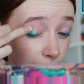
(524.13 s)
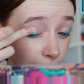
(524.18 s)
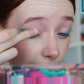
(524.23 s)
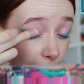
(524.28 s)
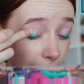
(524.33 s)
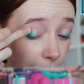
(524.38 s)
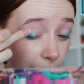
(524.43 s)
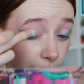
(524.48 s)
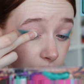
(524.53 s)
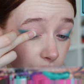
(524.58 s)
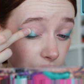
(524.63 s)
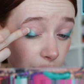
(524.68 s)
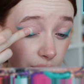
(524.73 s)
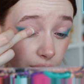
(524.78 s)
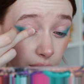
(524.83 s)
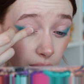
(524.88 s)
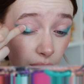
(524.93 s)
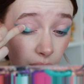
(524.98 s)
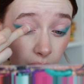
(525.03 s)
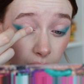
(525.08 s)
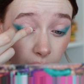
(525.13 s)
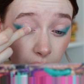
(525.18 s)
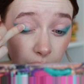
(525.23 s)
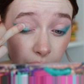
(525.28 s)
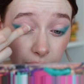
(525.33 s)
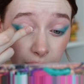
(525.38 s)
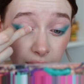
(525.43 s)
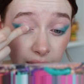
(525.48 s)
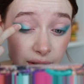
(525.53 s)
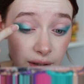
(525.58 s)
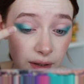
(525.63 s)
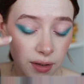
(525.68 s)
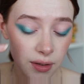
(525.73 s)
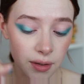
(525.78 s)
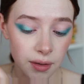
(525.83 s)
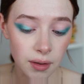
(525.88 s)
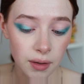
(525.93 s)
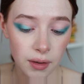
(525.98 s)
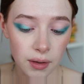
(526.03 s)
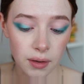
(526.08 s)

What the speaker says: the edge of this